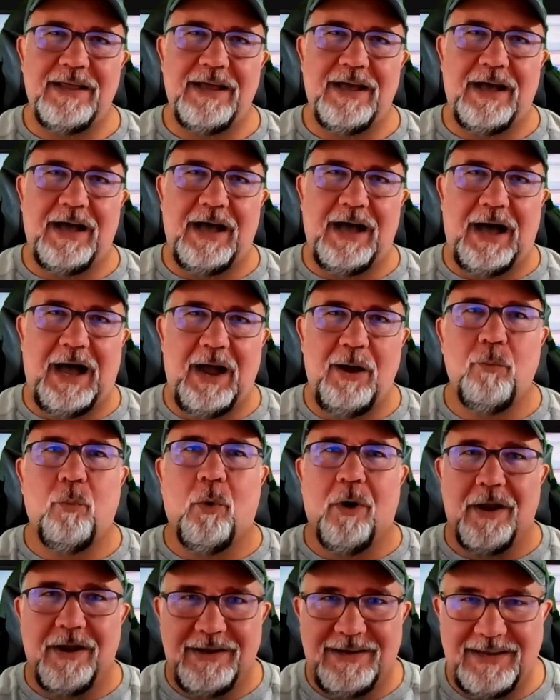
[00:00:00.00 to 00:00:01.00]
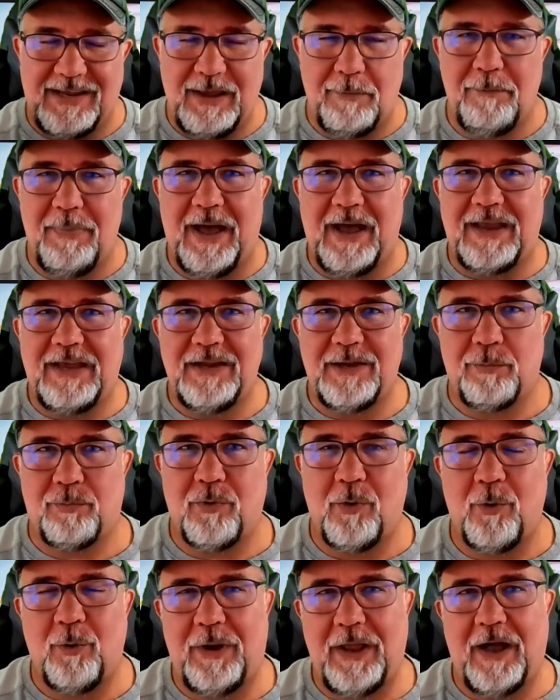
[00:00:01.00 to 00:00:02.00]
I wanted to get back into
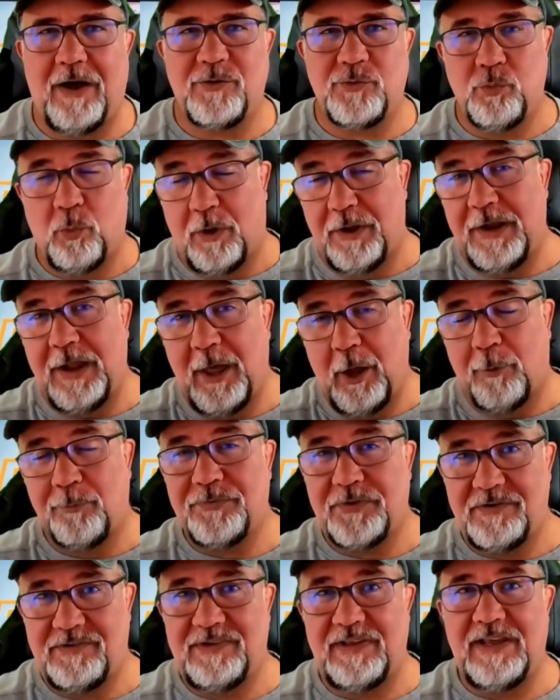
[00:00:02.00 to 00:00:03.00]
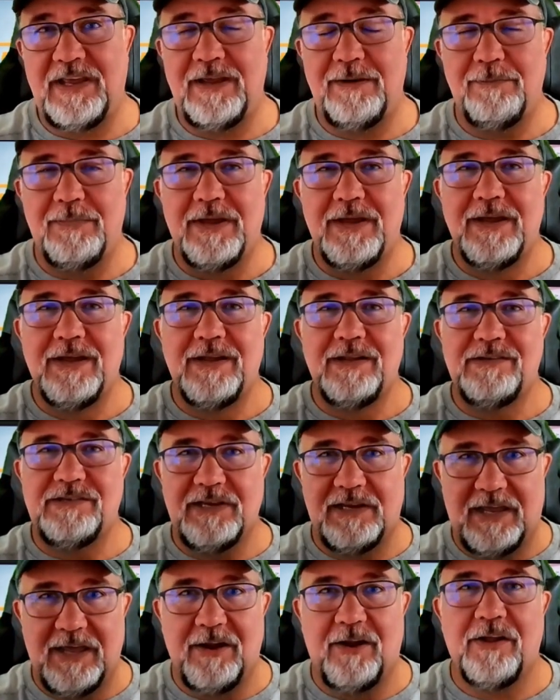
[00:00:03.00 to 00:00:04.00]
ProCalcs, wanted to help the team to
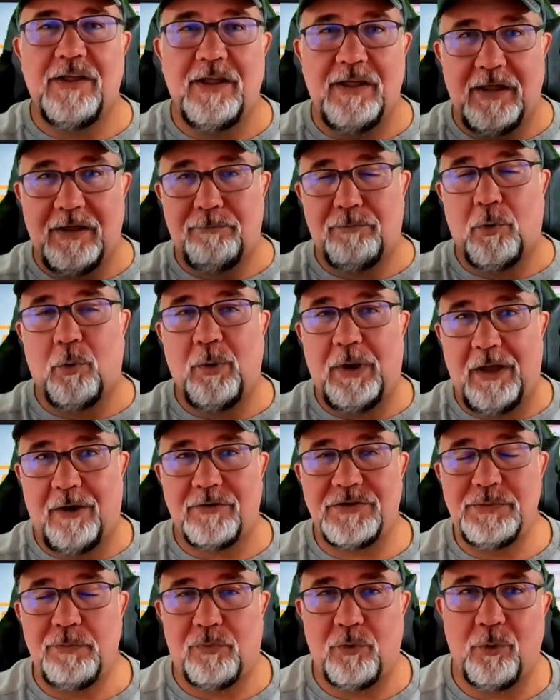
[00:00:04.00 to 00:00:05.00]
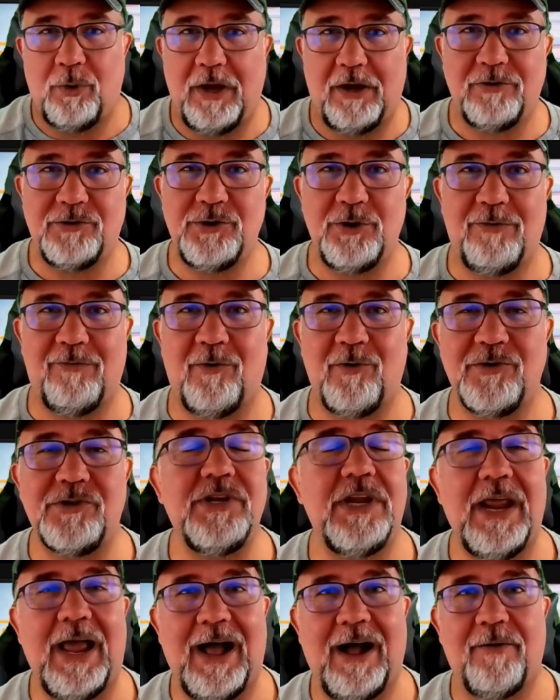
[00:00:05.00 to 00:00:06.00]
get ProCalcs and ProCalcs
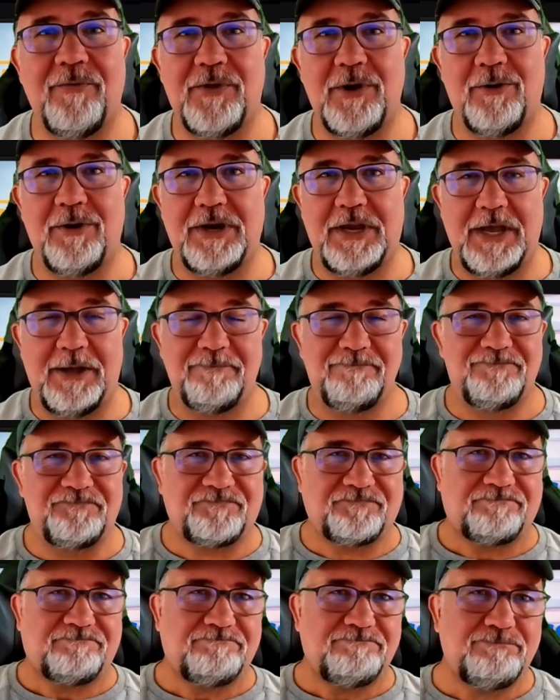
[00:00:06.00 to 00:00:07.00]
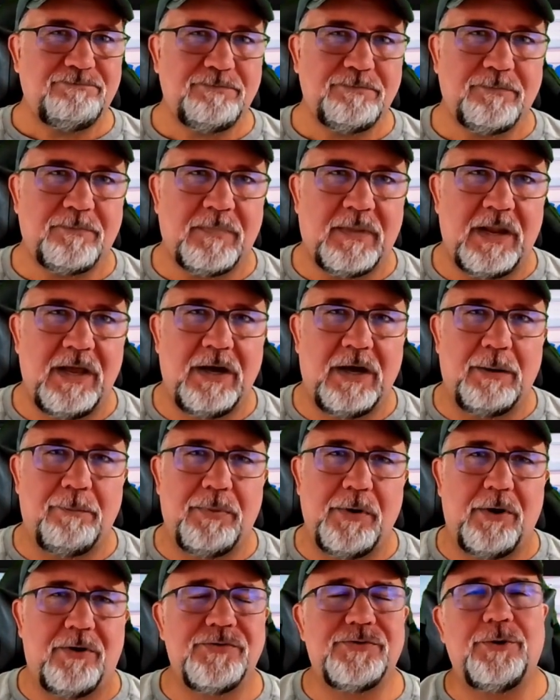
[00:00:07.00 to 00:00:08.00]
University out there again, but
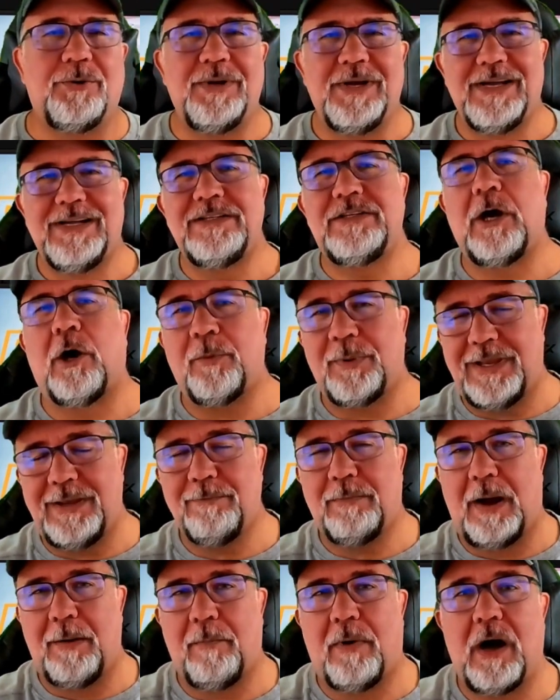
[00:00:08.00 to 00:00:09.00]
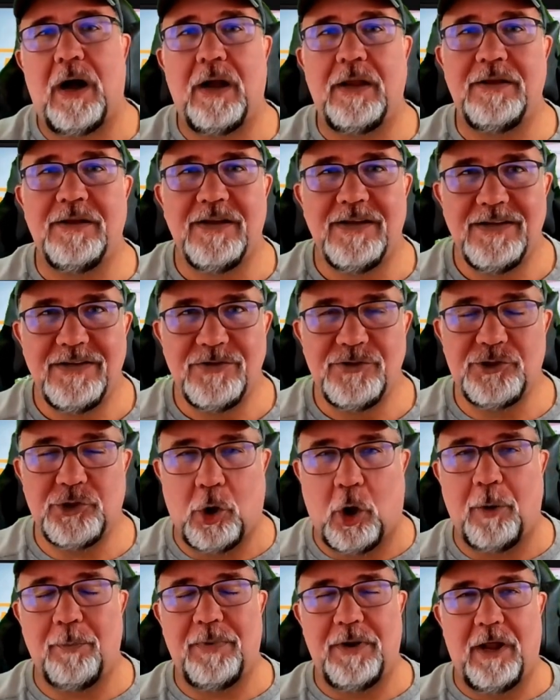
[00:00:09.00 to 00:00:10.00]
also to help keep my mind
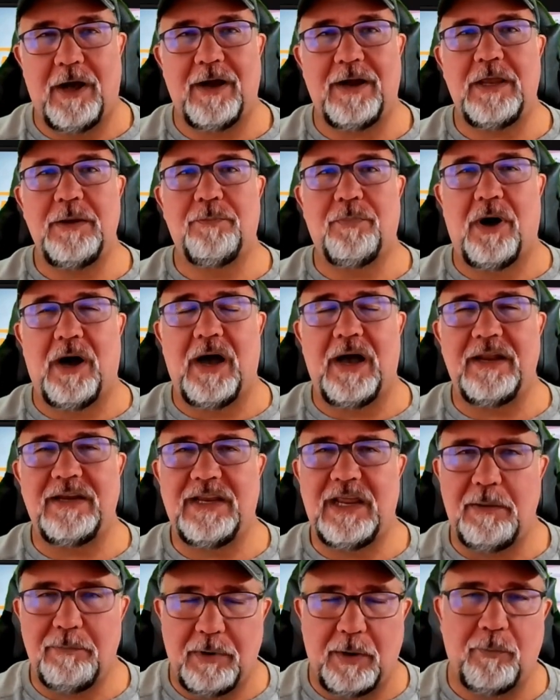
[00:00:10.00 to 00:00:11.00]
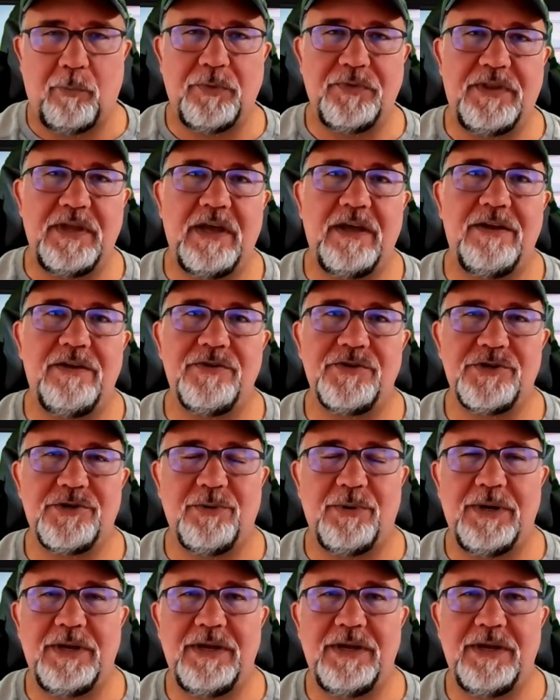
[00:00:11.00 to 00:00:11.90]
sharp and occupied, keep up with the industry,